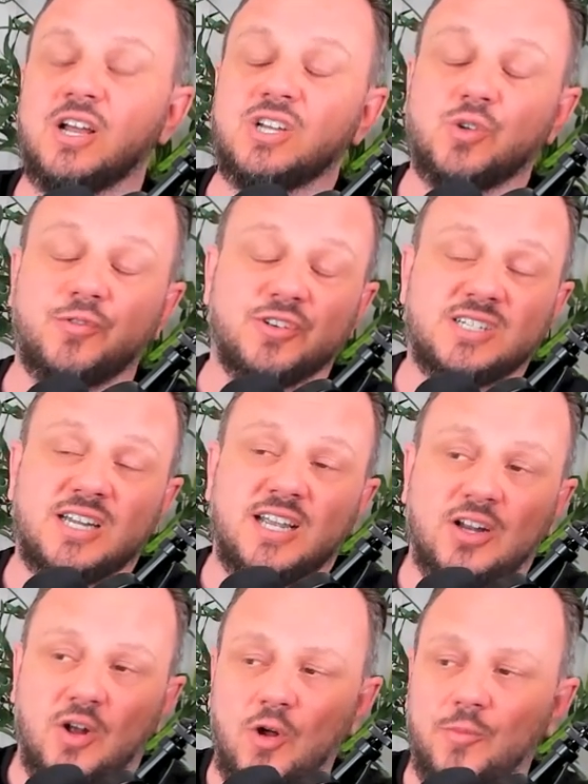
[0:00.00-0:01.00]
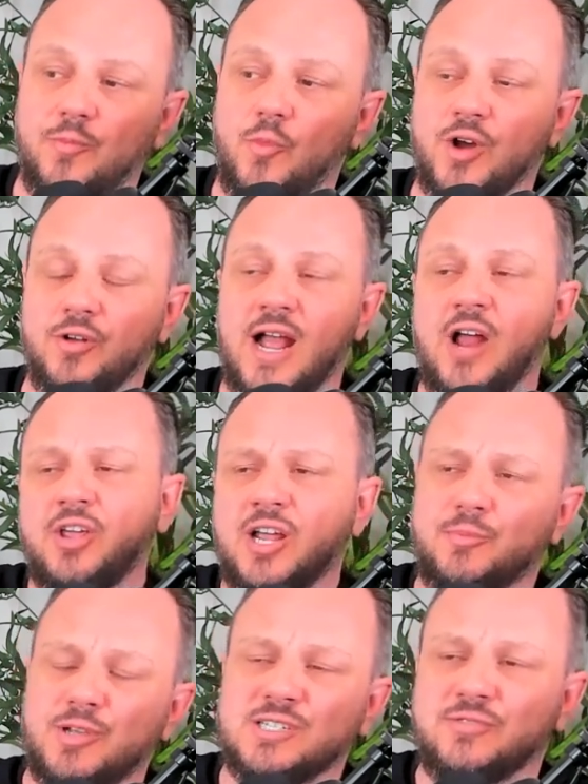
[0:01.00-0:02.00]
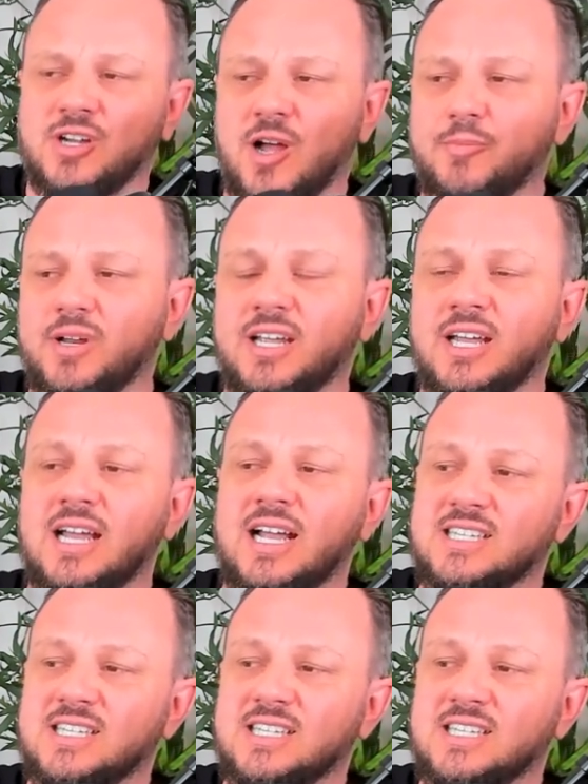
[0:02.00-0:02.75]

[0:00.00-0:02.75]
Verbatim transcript: So if you're sitting at home wondering how do you get a piece of a company,